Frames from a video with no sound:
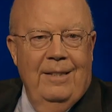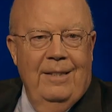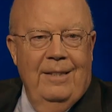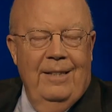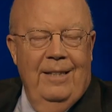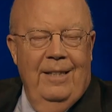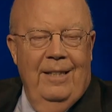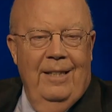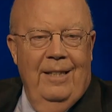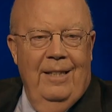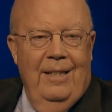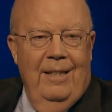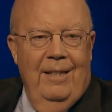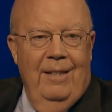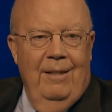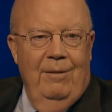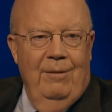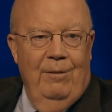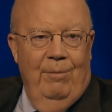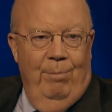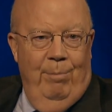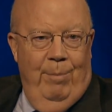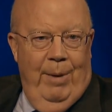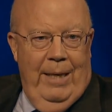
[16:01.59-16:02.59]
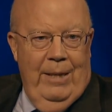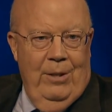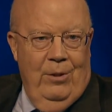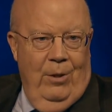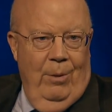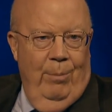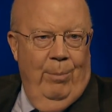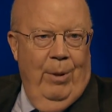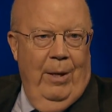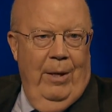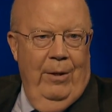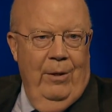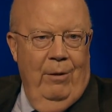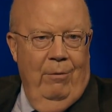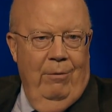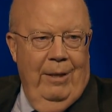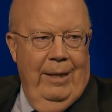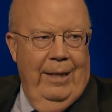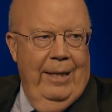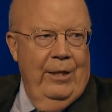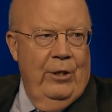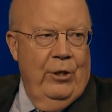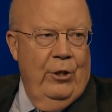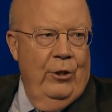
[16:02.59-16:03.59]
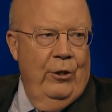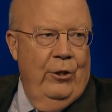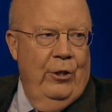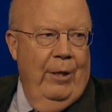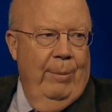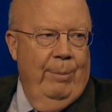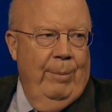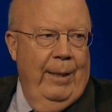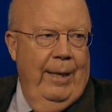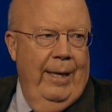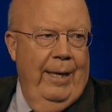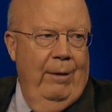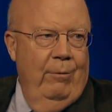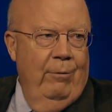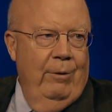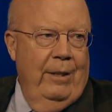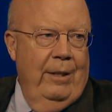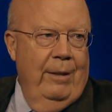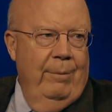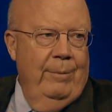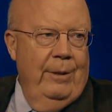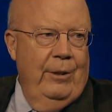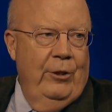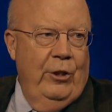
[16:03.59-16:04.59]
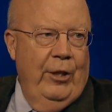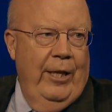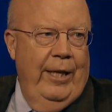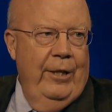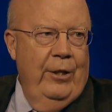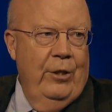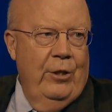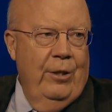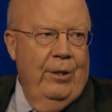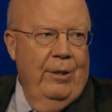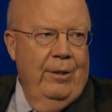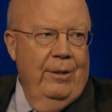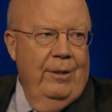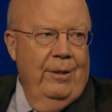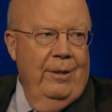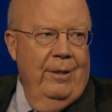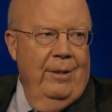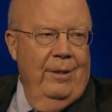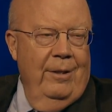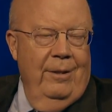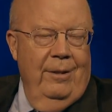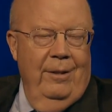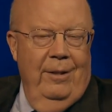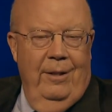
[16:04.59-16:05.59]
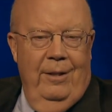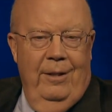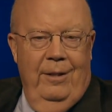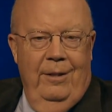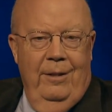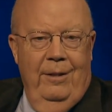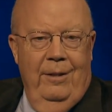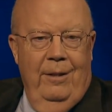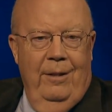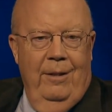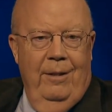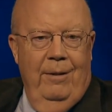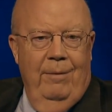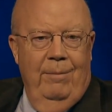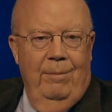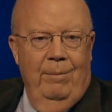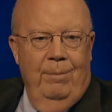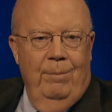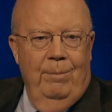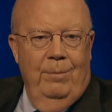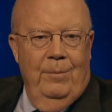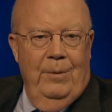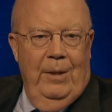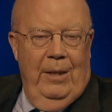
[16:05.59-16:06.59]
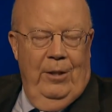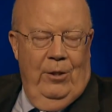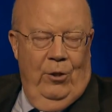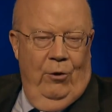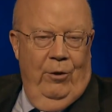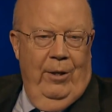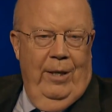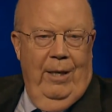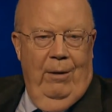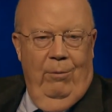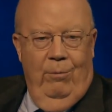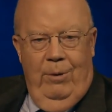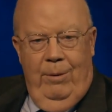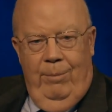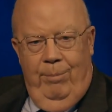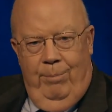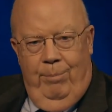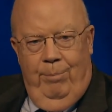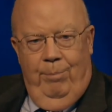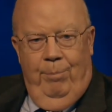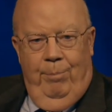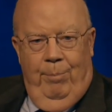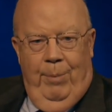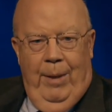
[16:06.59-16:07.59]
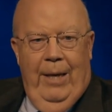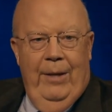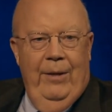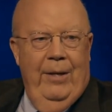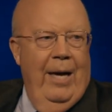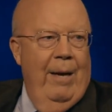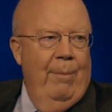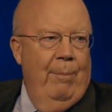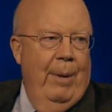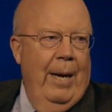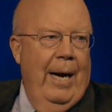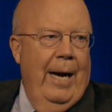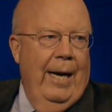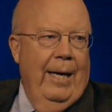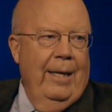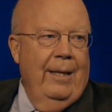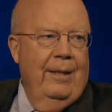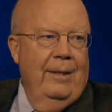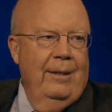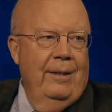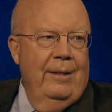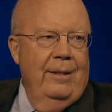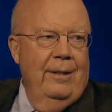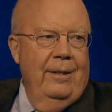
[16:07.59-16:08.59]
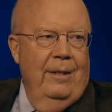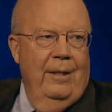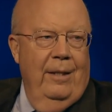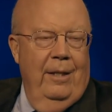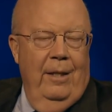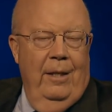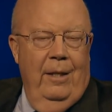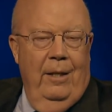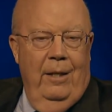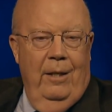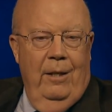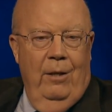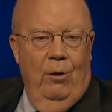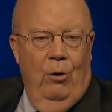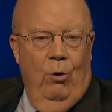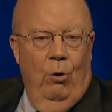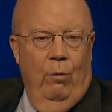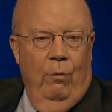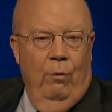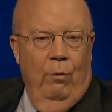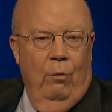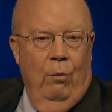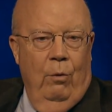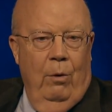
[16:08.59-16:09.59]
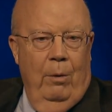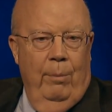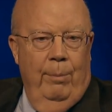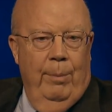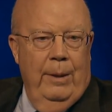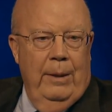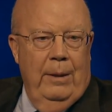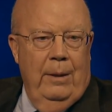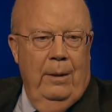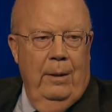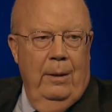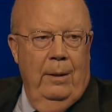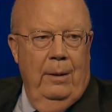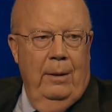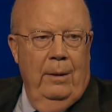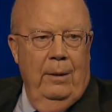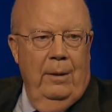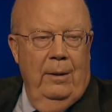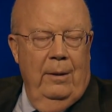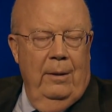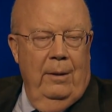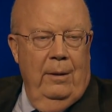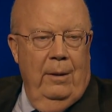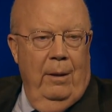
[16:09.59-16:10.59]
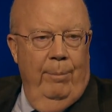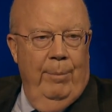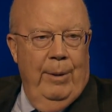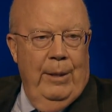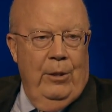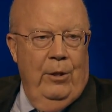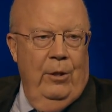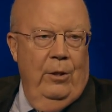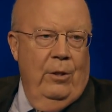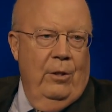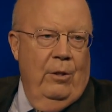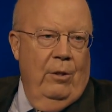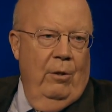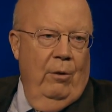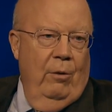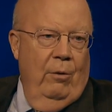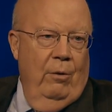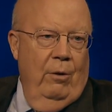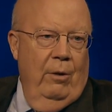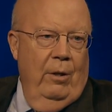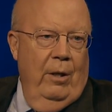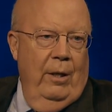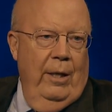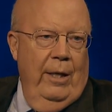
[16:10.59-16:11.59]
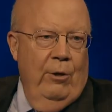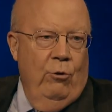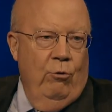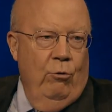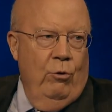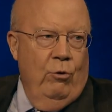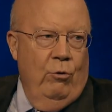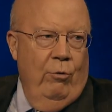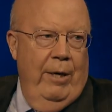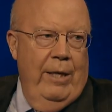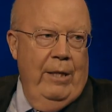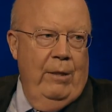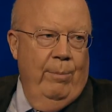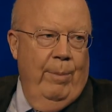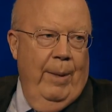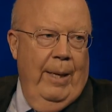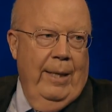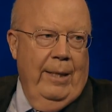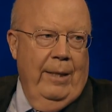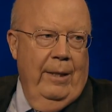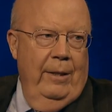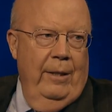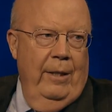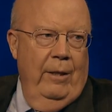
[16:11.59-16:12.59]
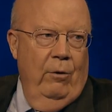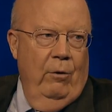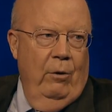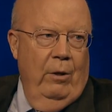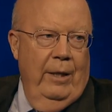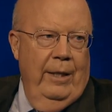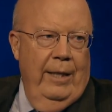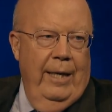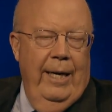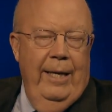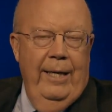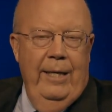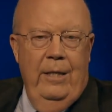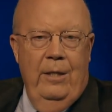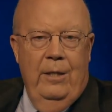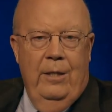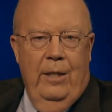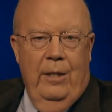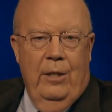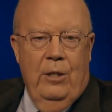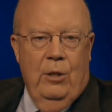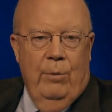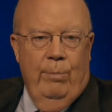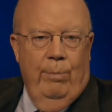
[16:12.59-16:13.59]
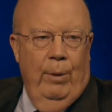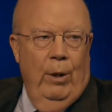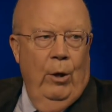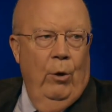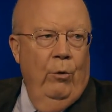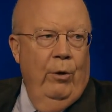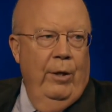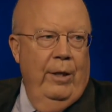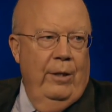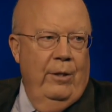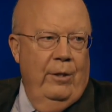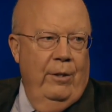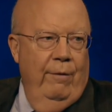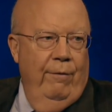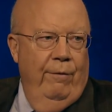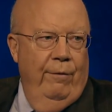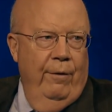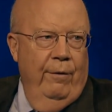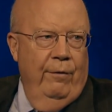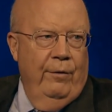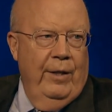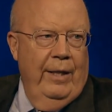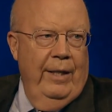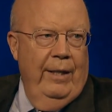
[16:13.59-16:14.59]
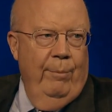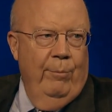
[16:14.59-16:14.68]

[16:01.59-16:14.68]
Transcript: uh, based upon the relationship I had with them at Chase, and uh, it turned out we paid that back uh, overall. But uh, the business interest rates back in the early 80s exploded to right. 15, we